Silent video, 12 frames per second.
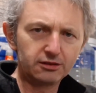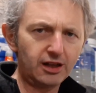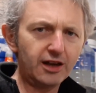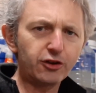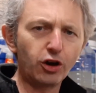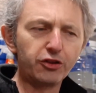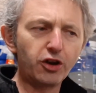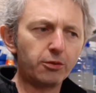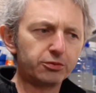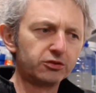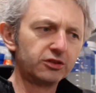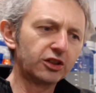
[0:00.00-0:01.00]
I've got other
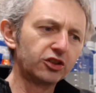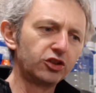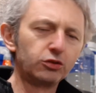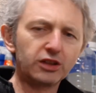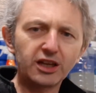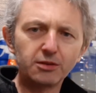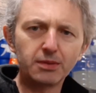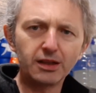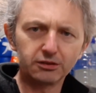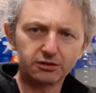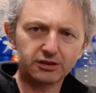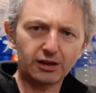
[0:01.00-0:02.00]
options. I could use a heat
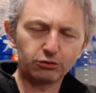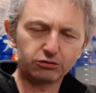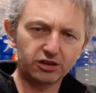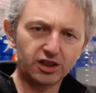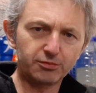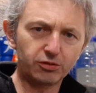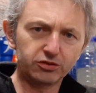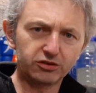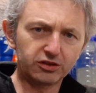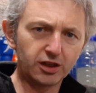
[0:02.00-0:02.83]
belt, I would say, but